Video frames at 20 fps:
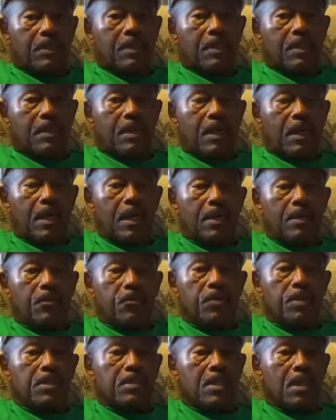Mm-hmm. And the
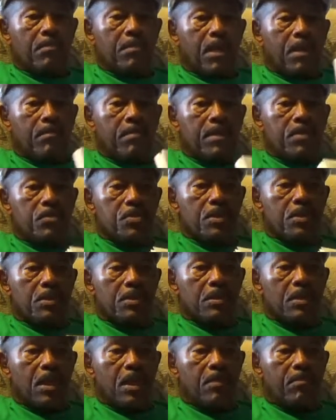reason I'm not mentioning
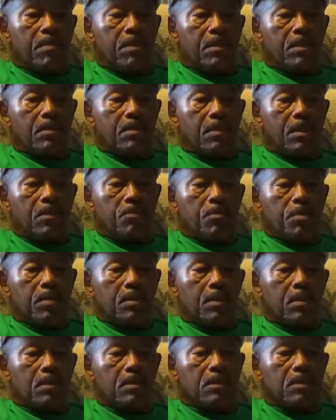his name is, is
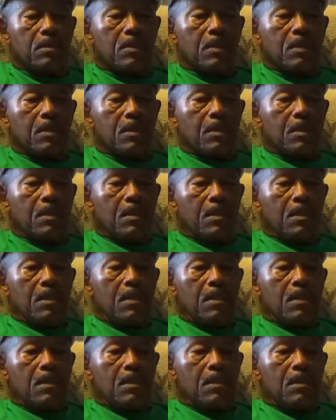because
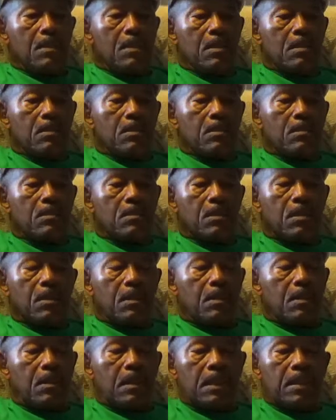he is,
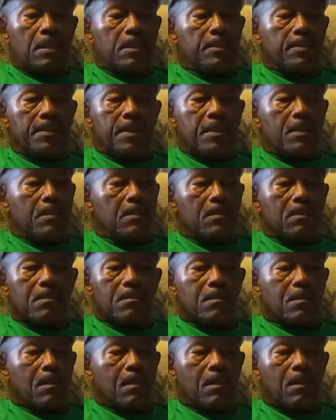in a
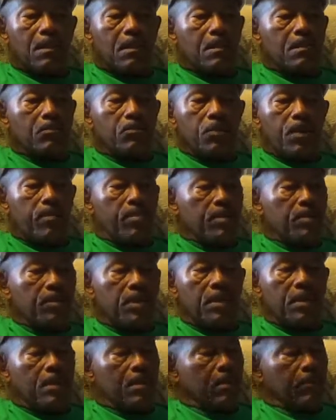sense, uh,
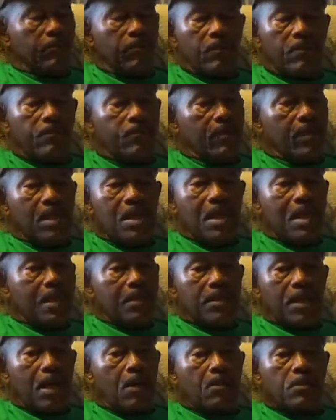representative of
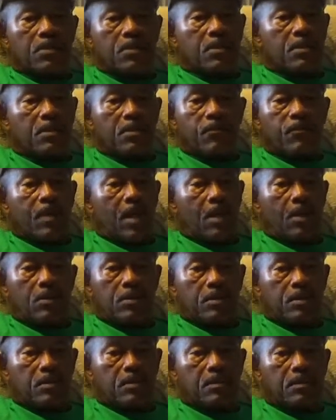thousands of
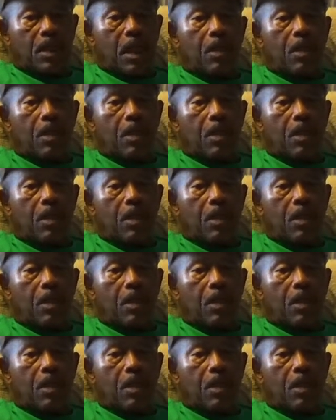thousands.